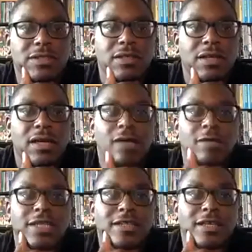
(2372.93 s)
and
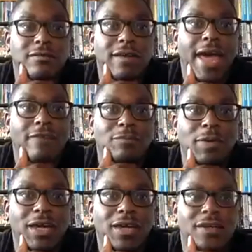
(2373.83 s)
that they don't have to
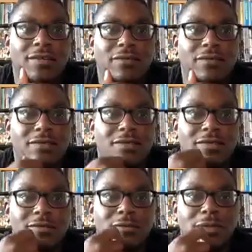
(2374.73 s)
pay for those
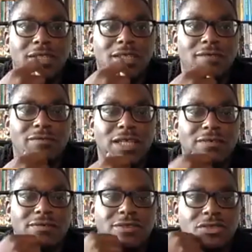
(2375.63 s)
homes, particularly if they've
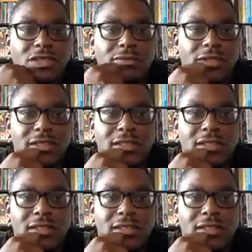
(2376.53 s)
contributed,